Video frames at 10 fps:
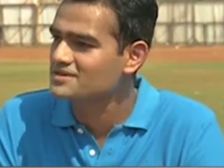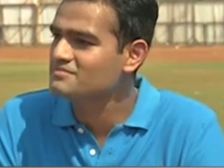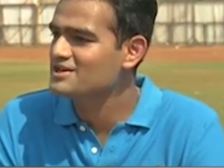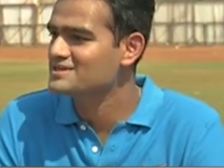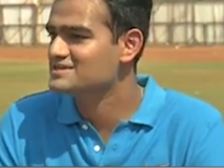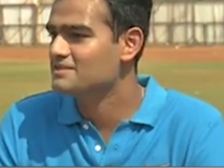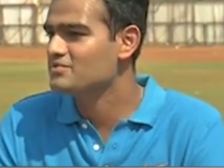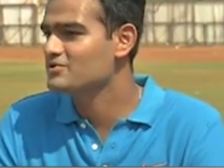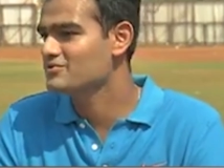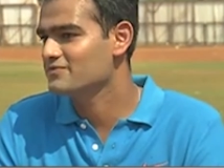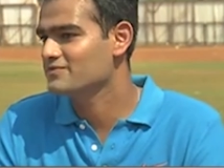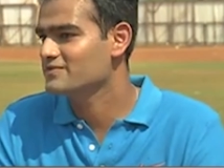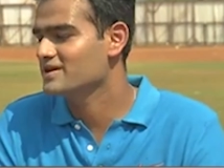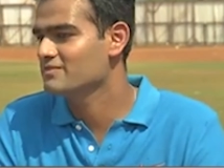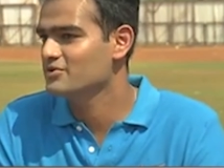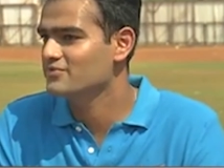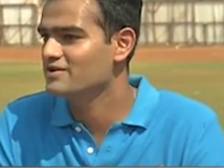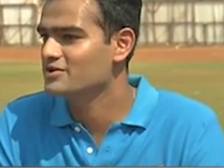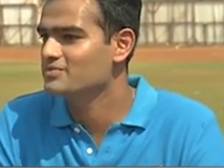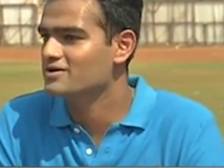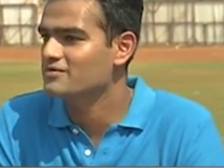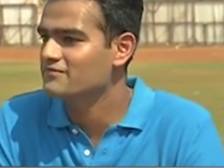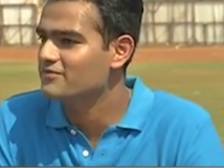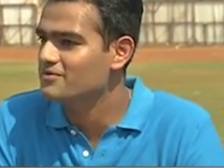Give me an example of the time when you felt you were out of